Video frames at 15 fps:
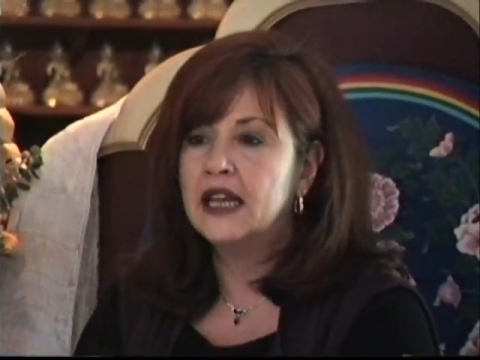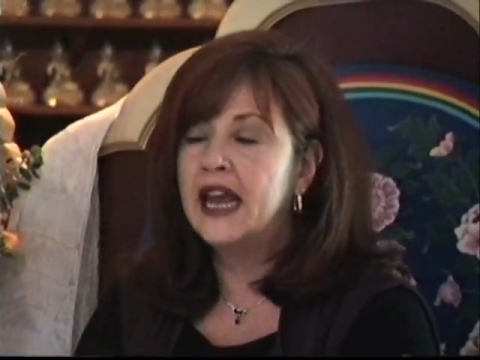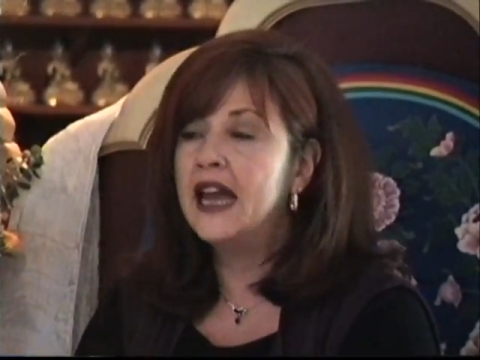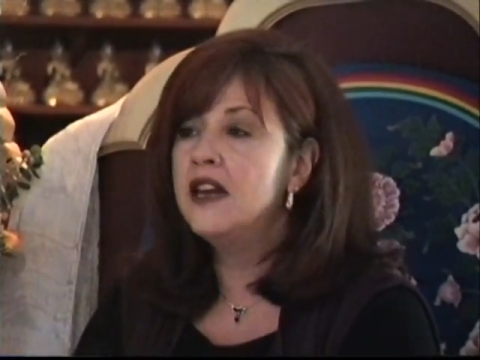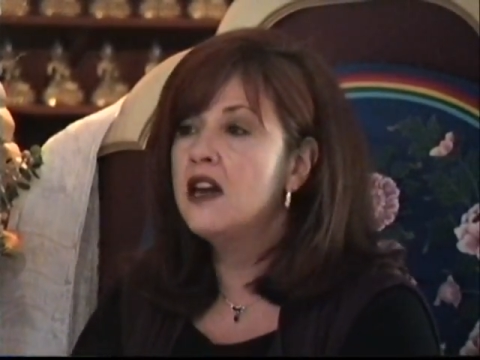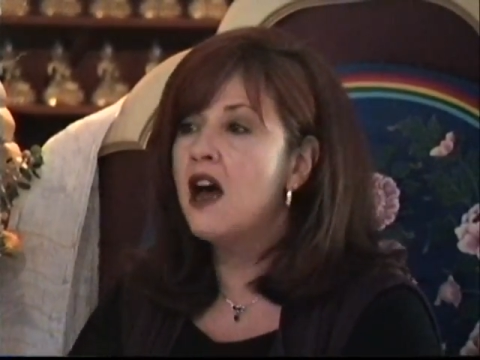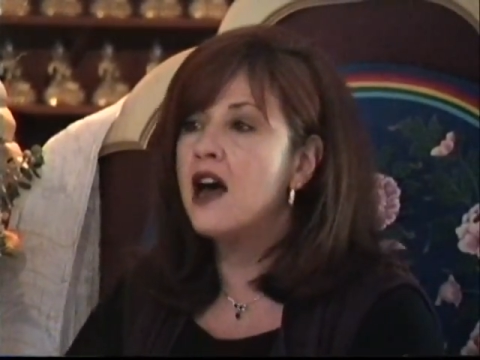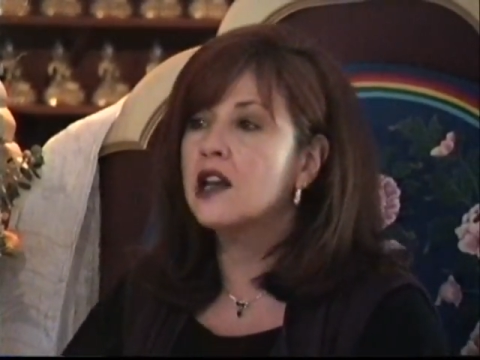
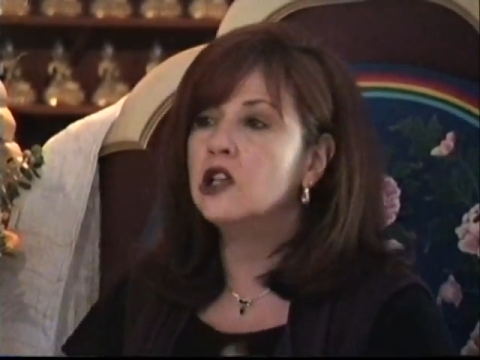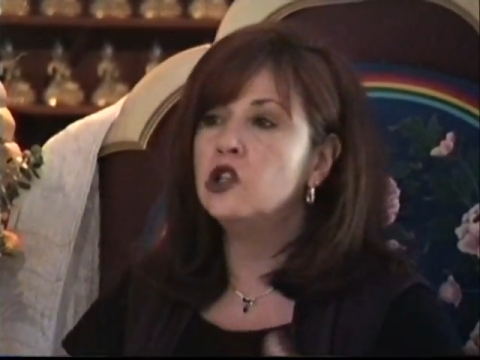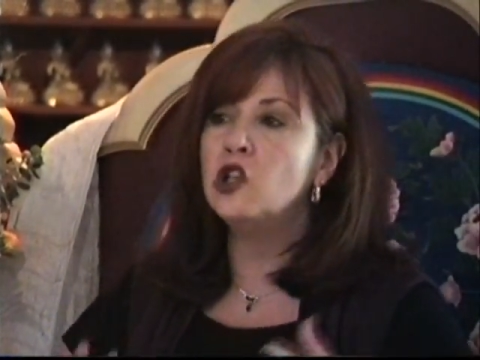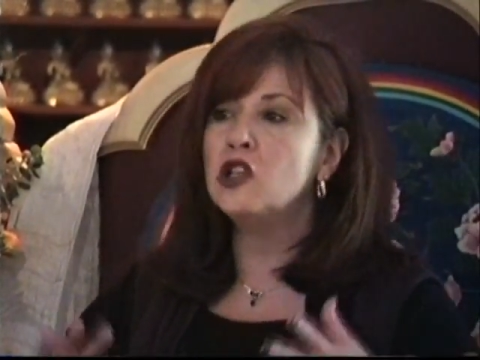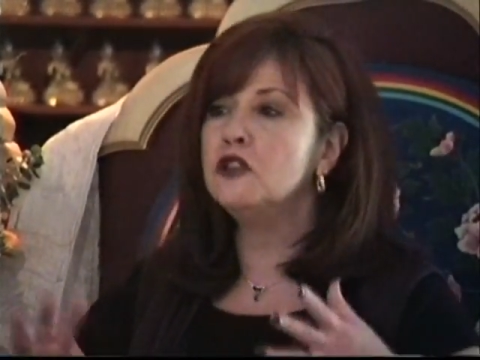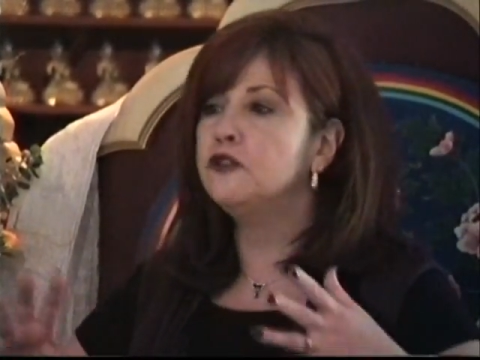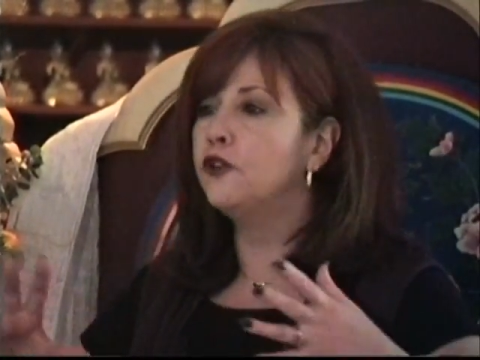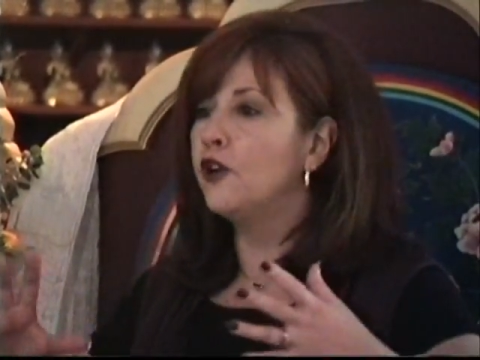cannot
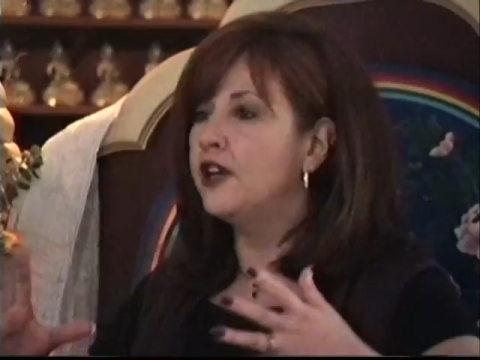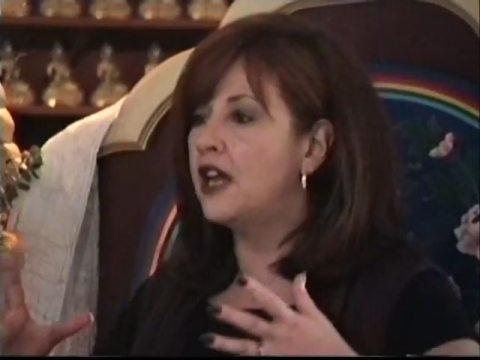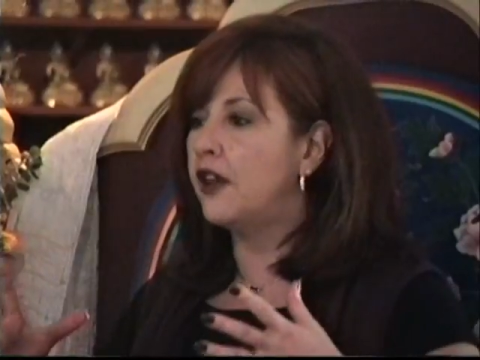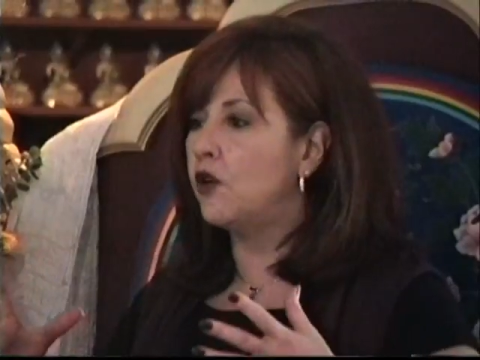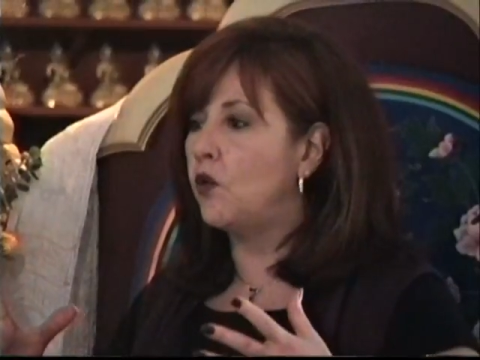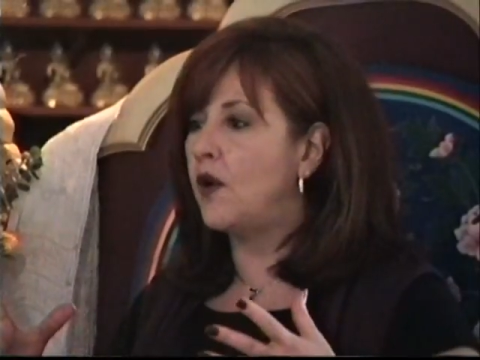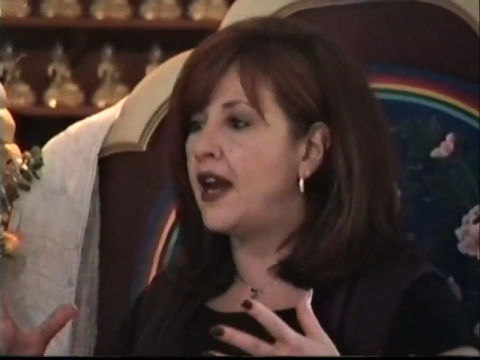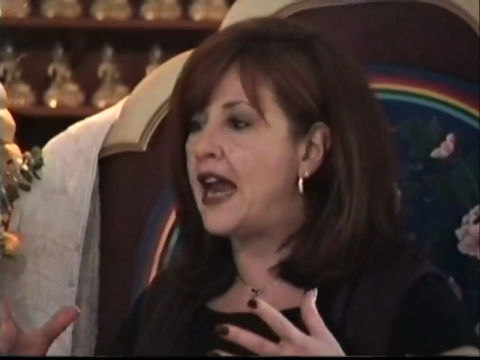look for
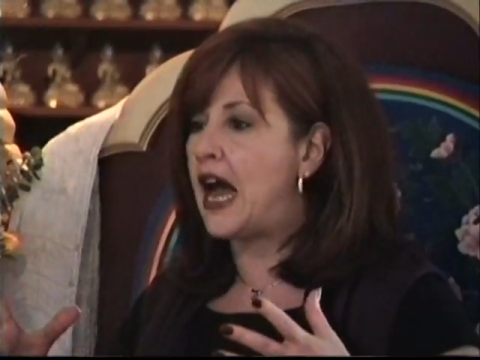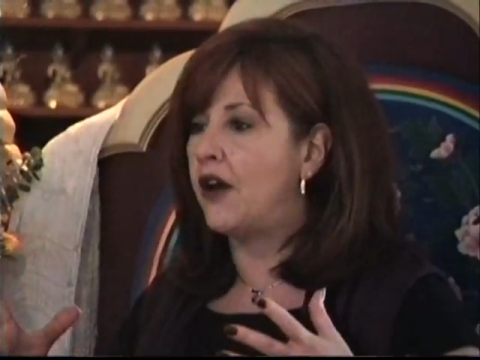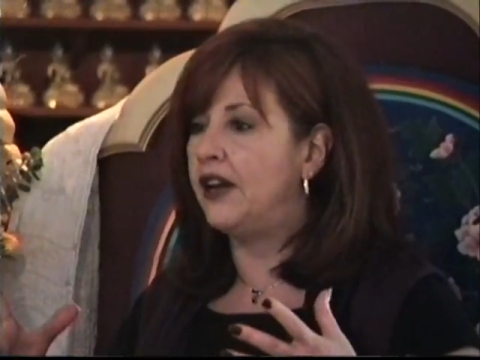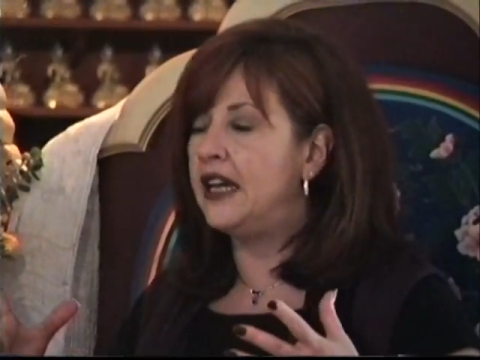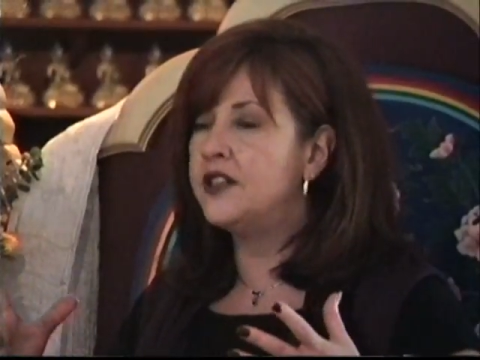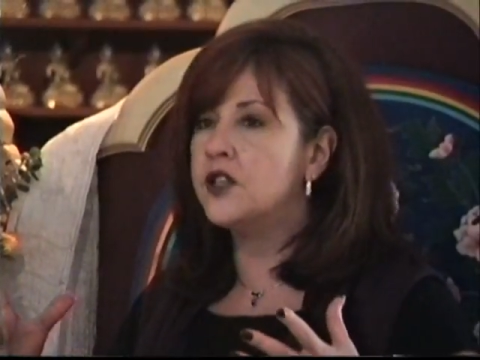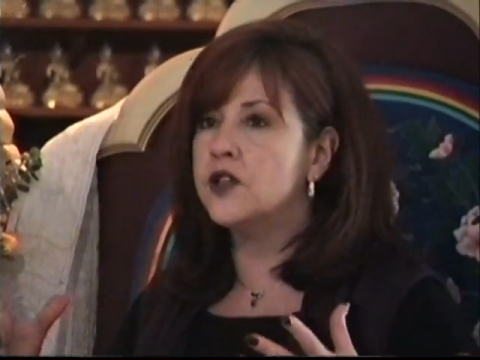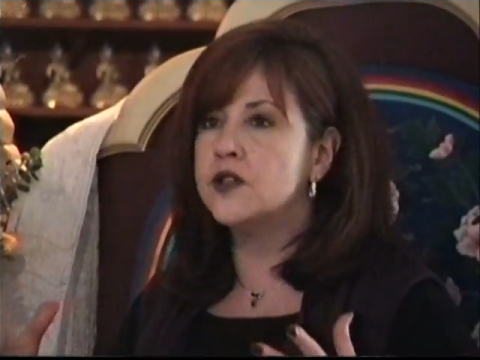another way
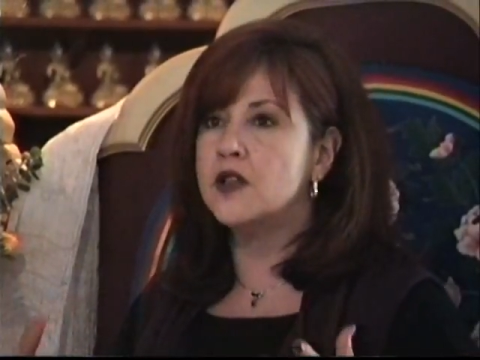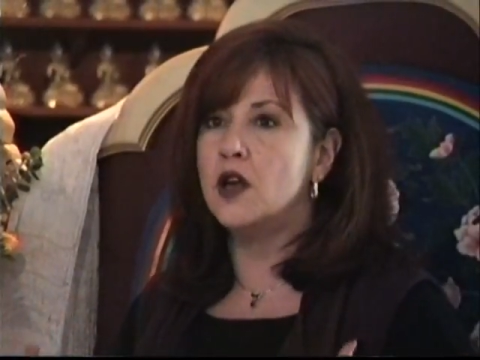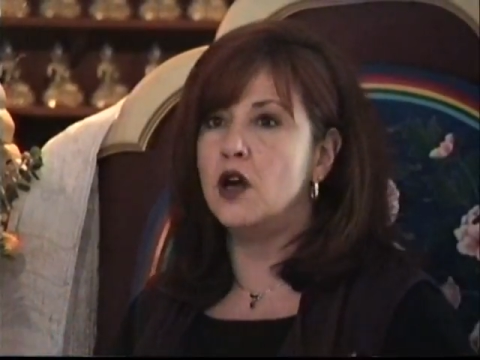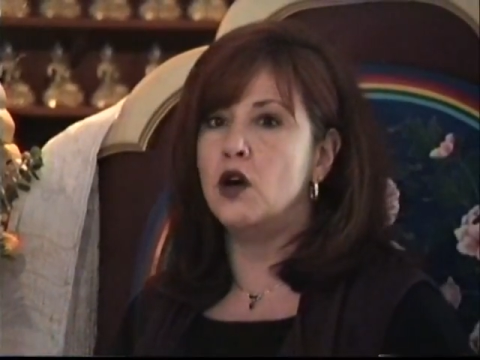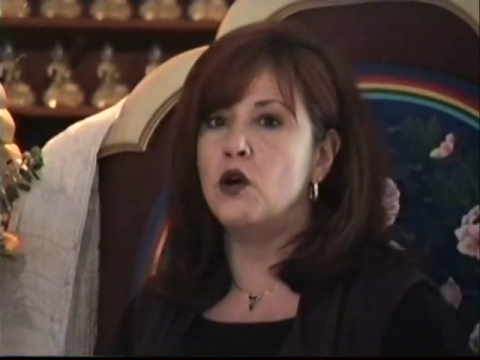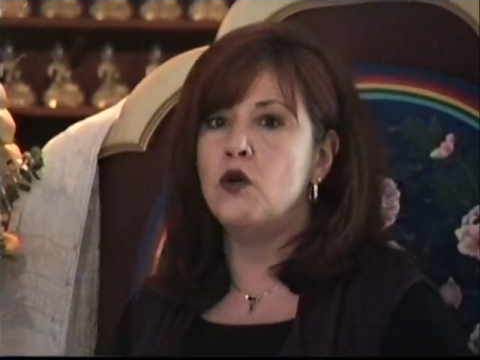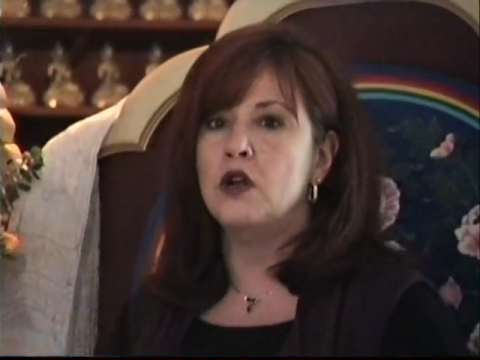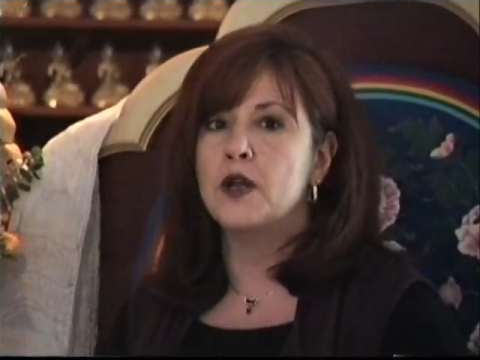out. It's as
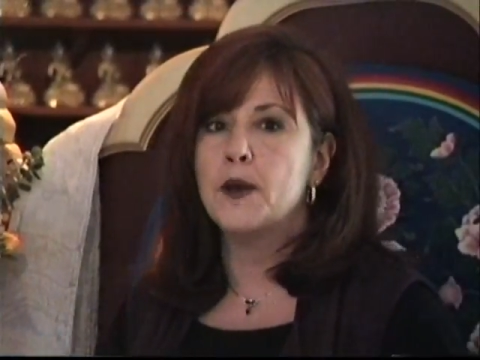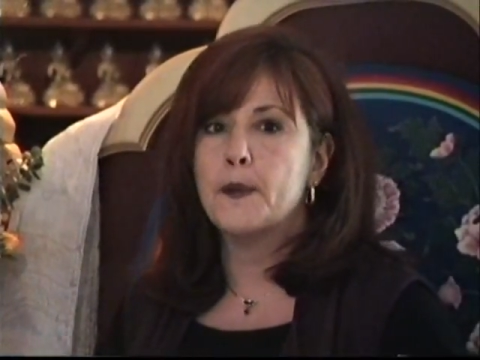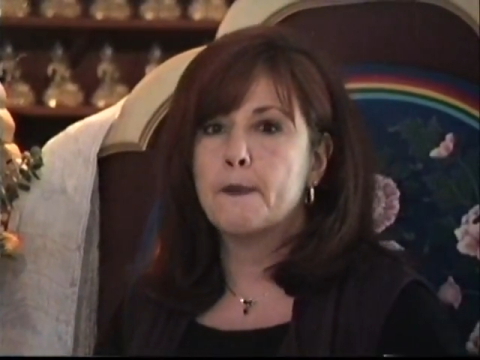though,